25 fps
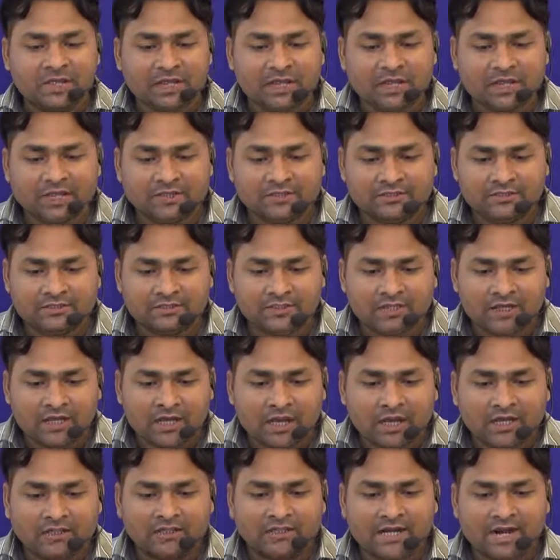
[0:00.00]

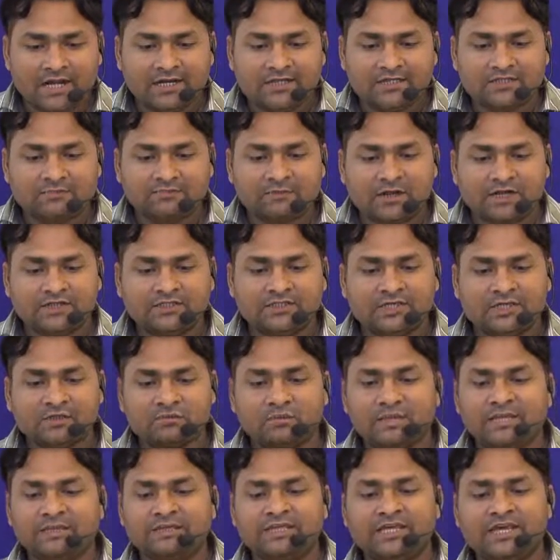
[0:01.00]
that is
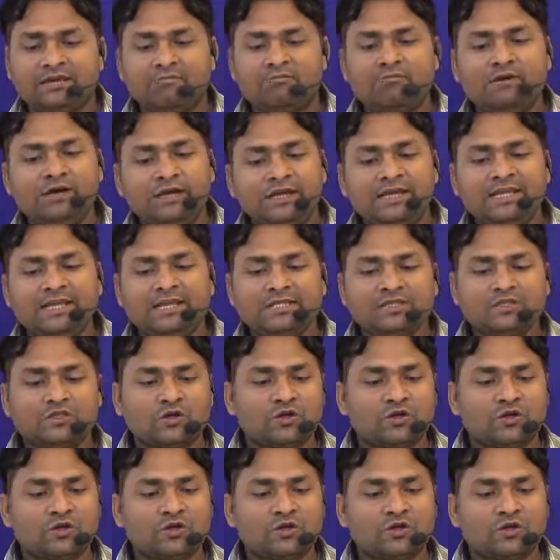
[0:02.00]
perturbing their brilliance,